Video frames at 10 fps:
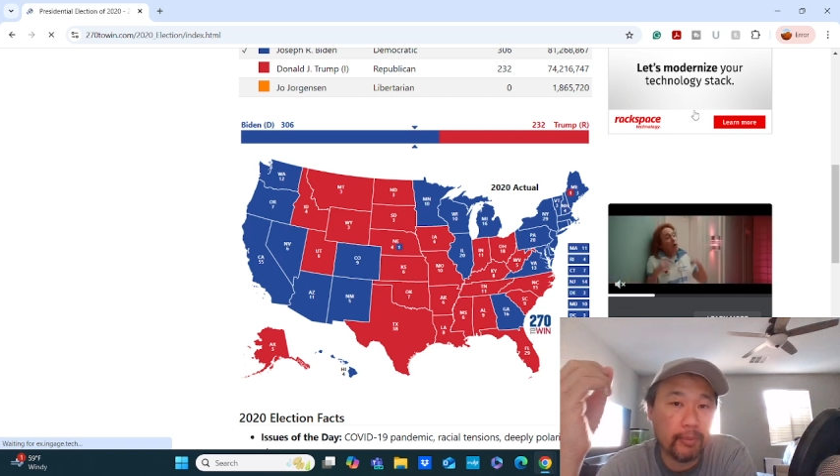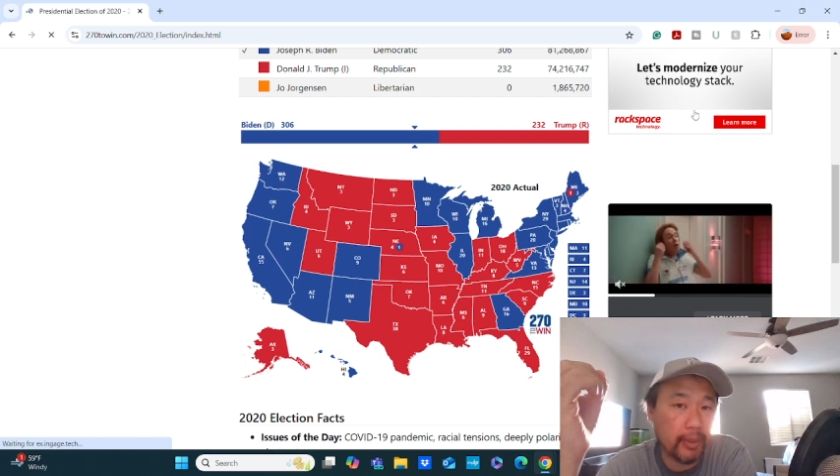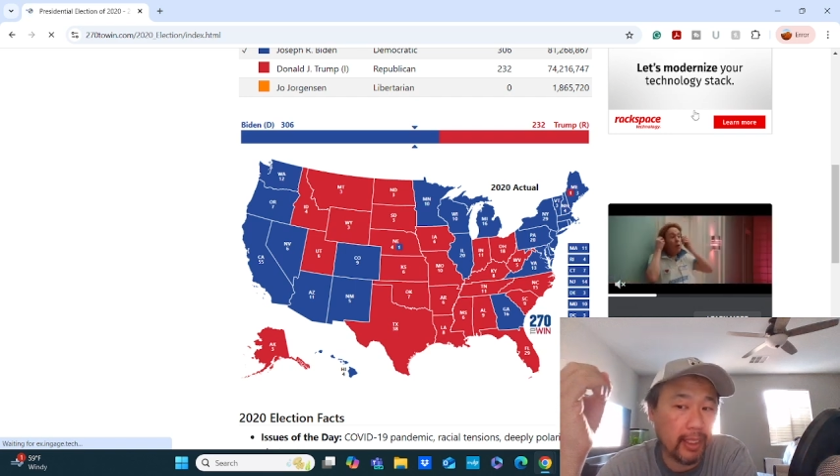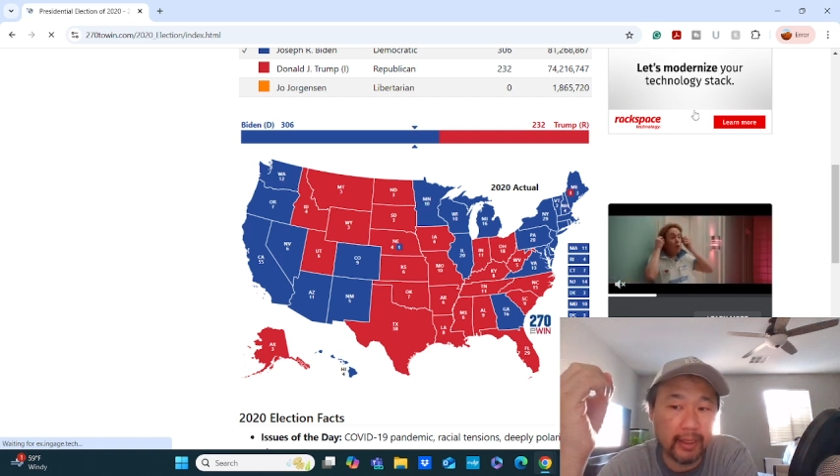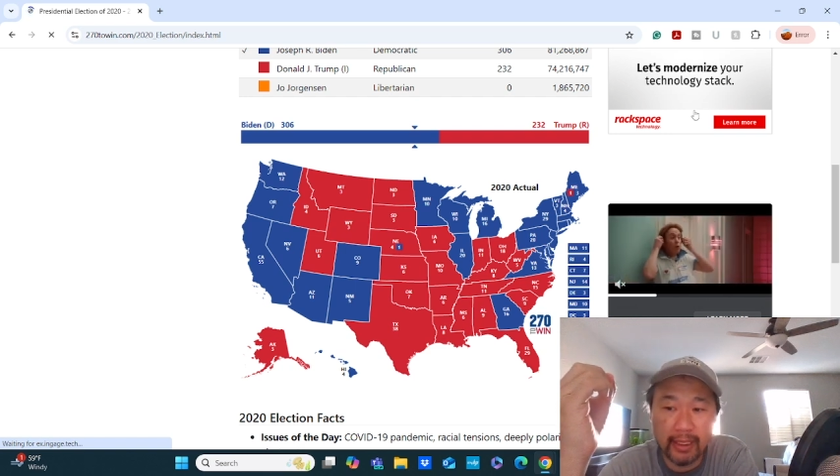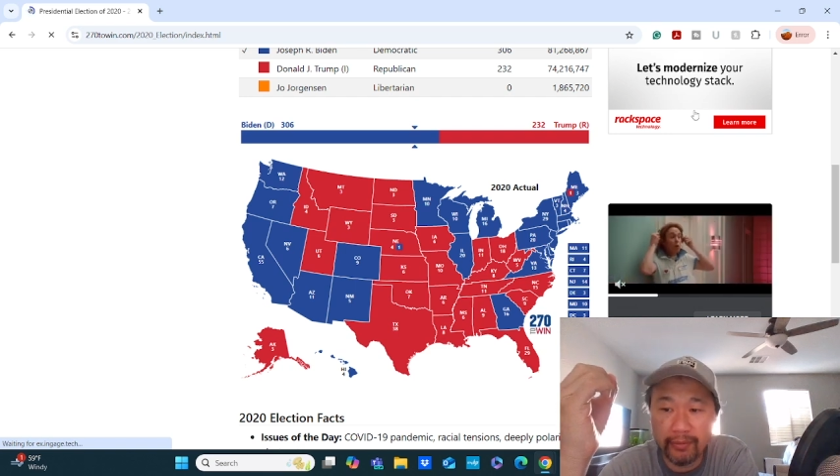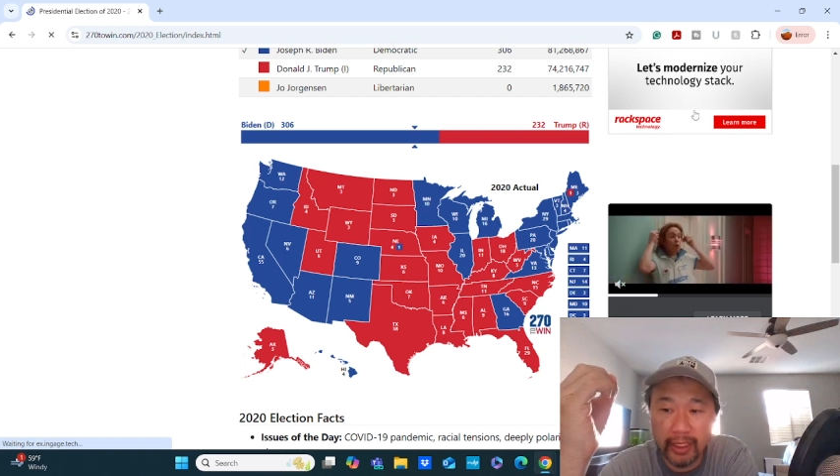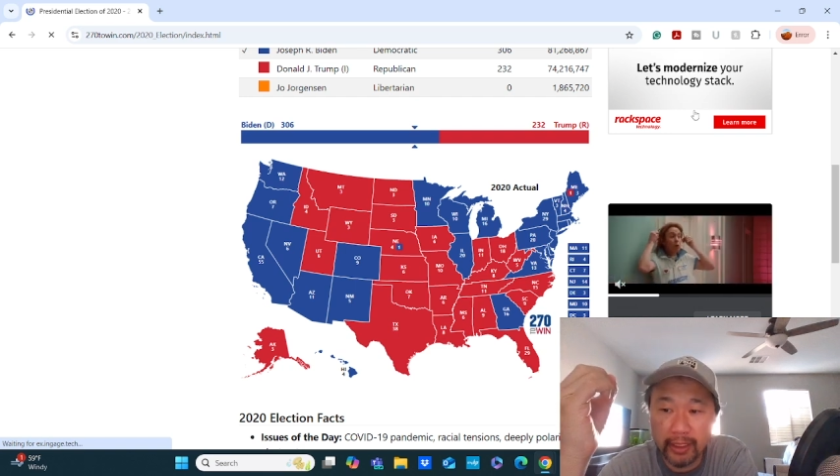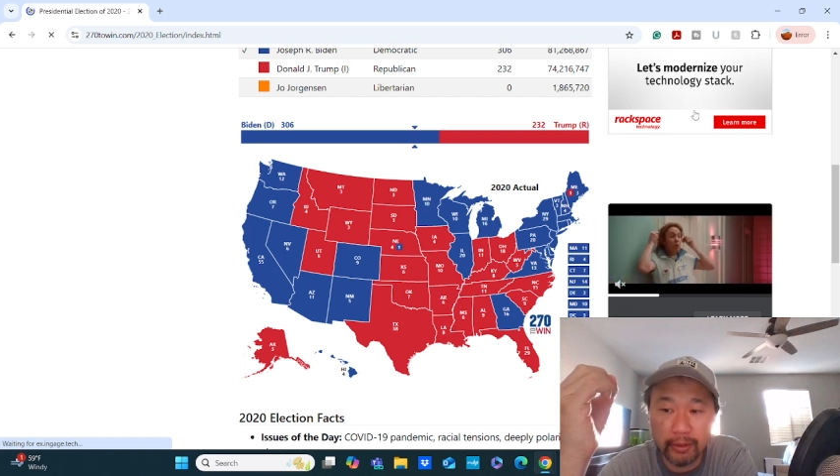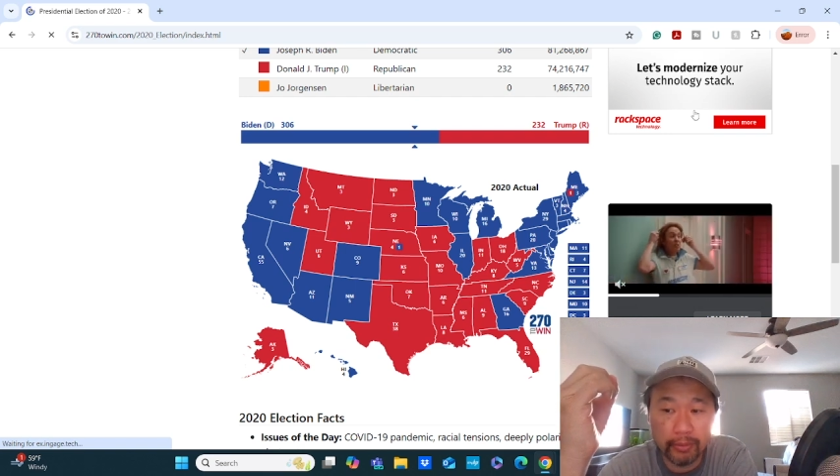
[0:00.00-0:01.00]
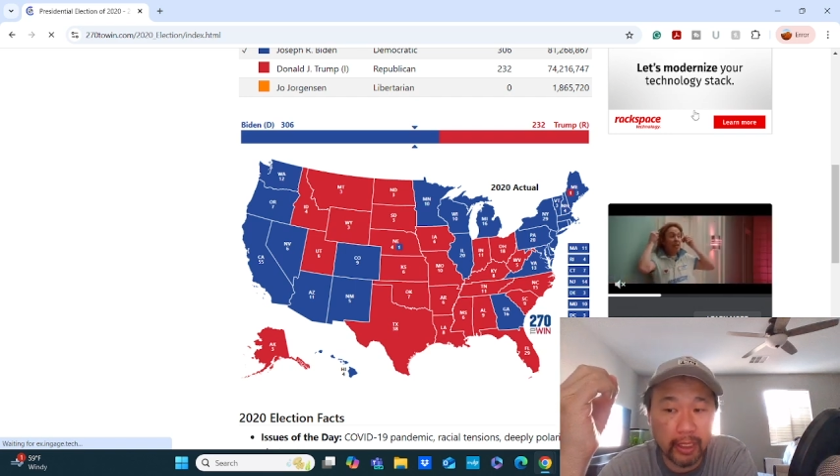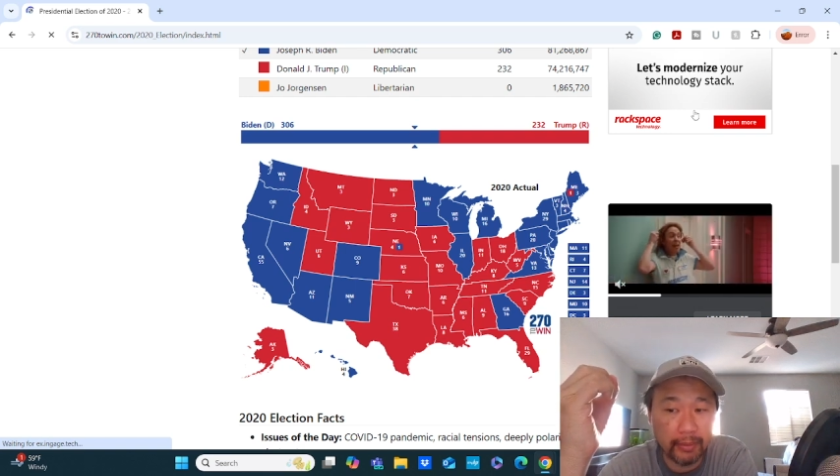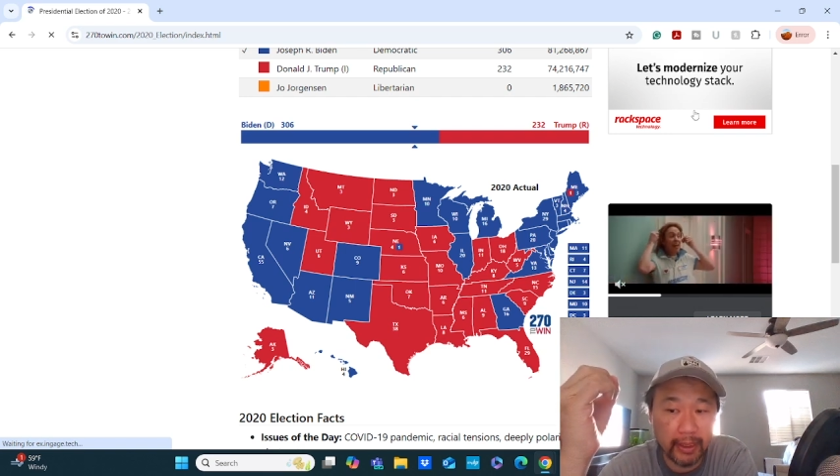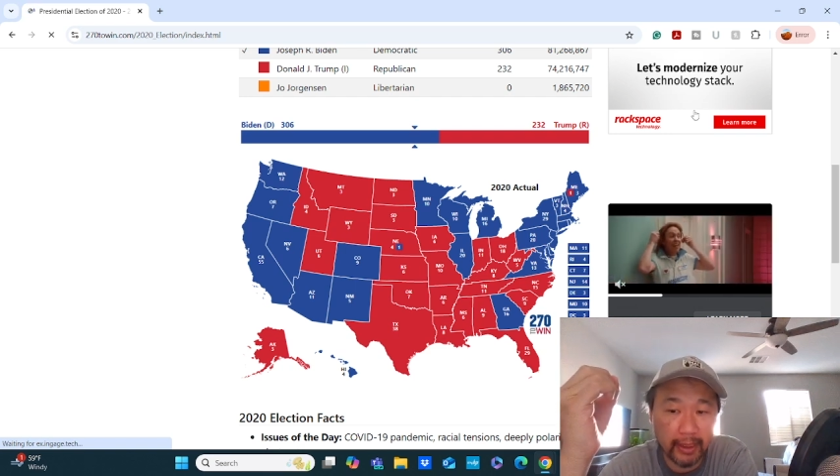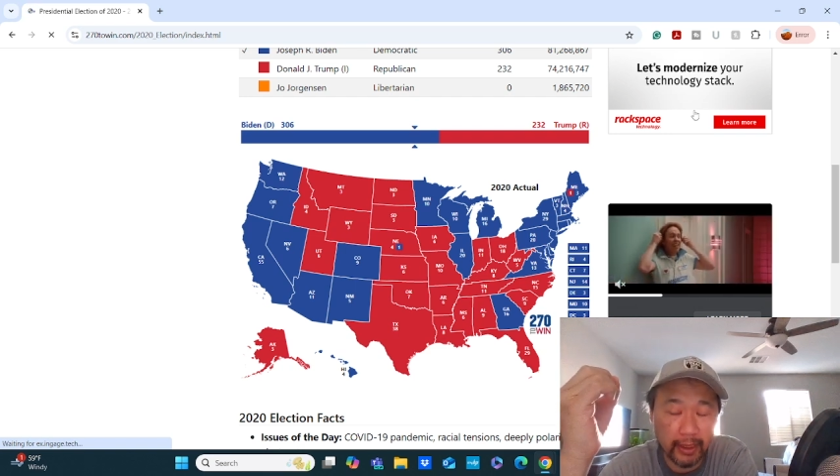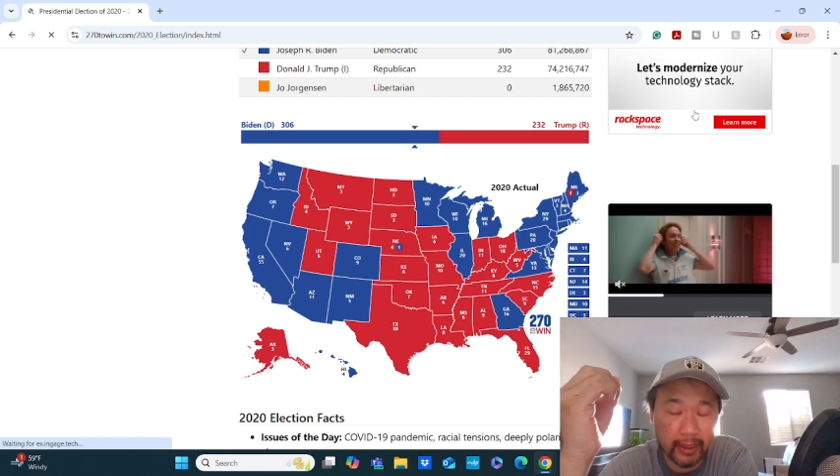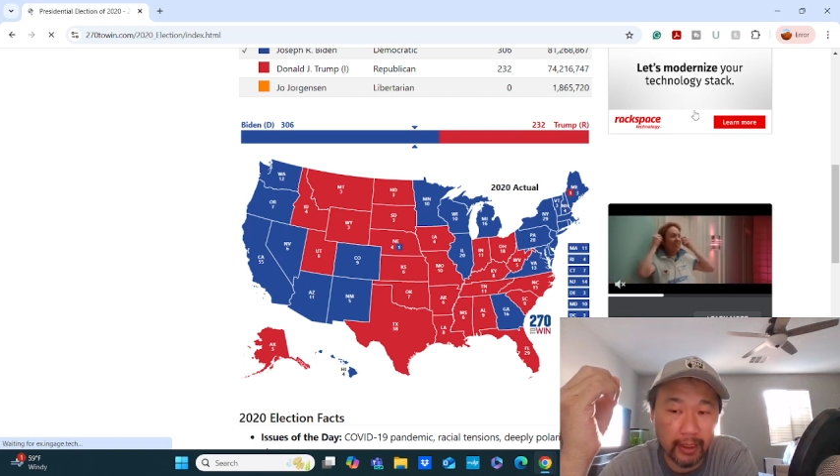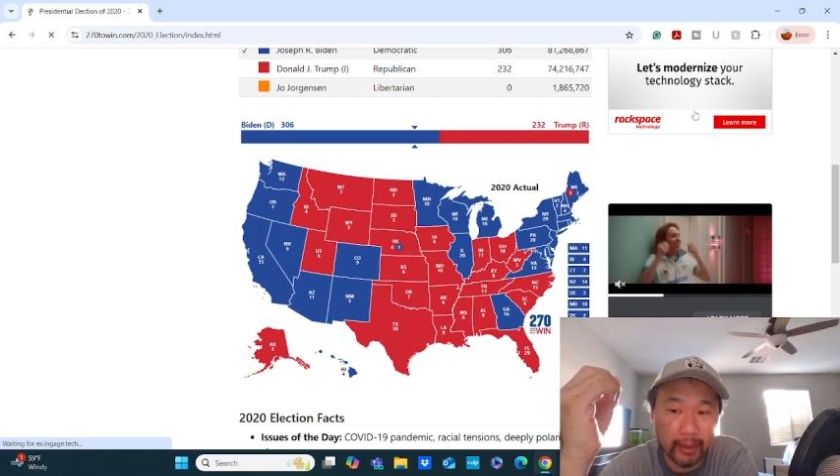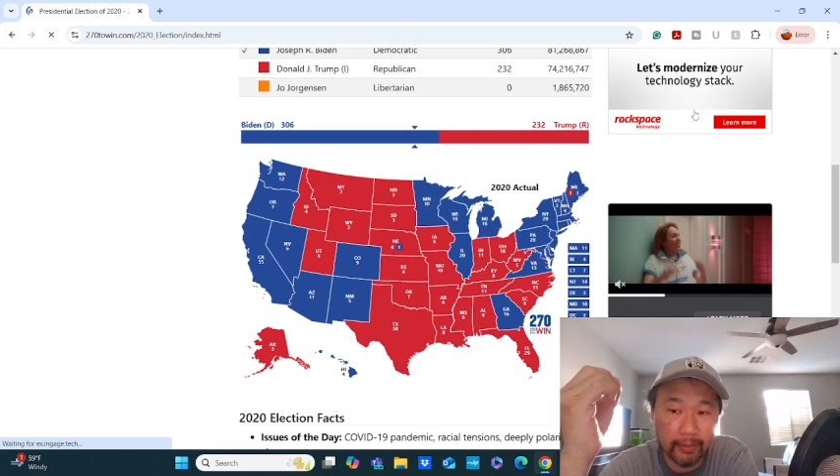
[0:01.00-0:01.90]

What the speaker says: Put out that video probably